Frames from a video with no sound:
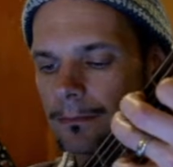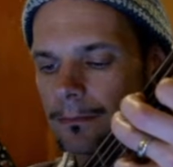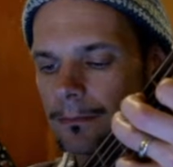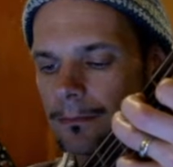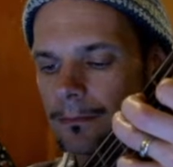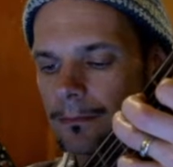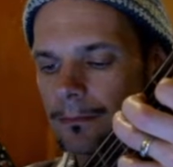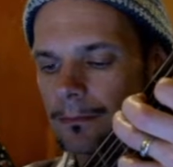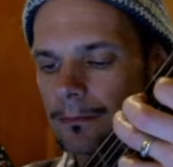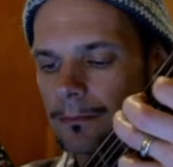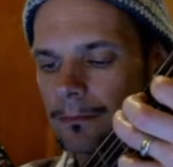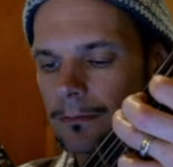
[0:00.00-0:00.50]

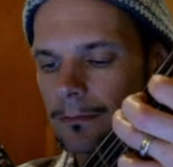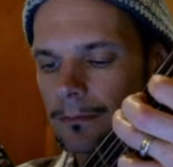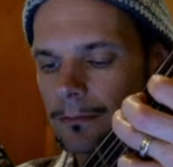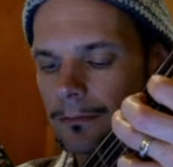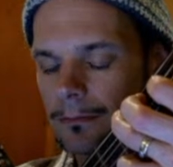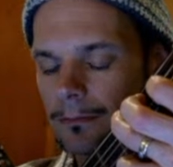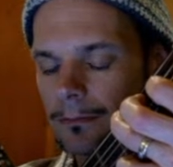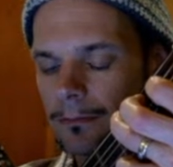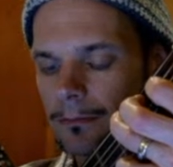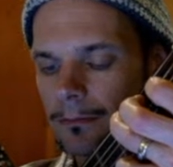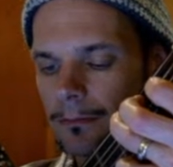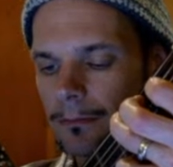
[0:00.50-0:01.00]

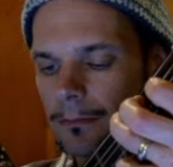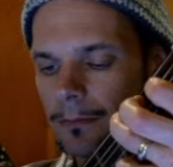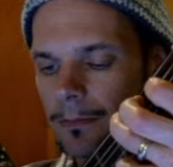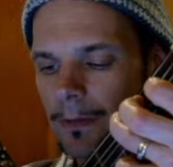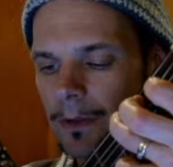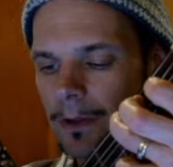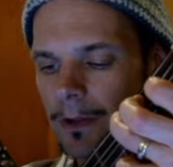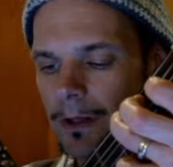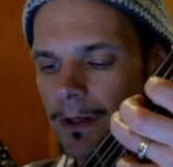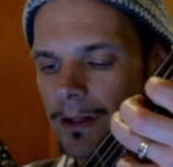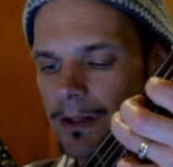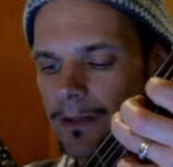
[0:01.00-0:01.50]

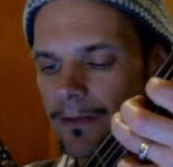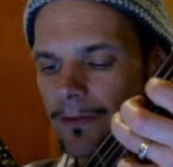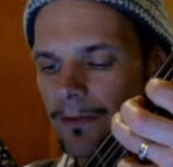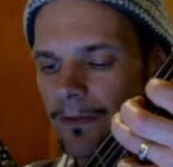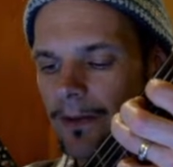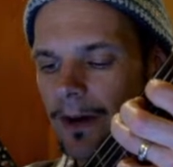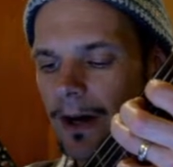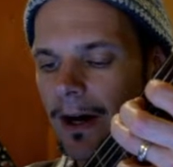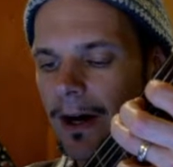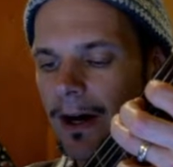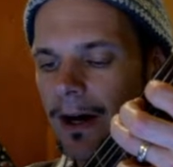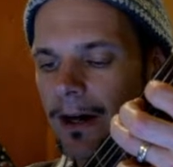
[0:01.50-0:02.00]
there's
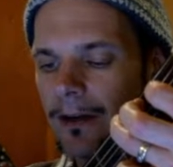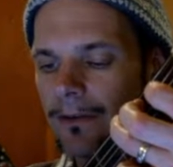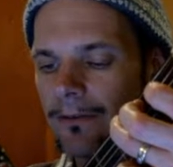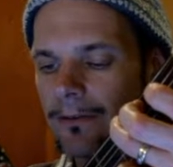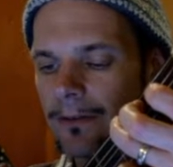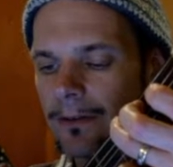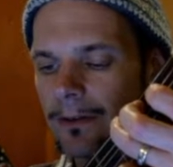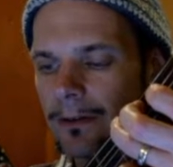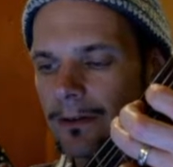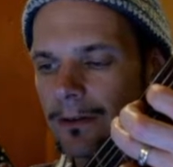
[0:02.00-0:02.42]
five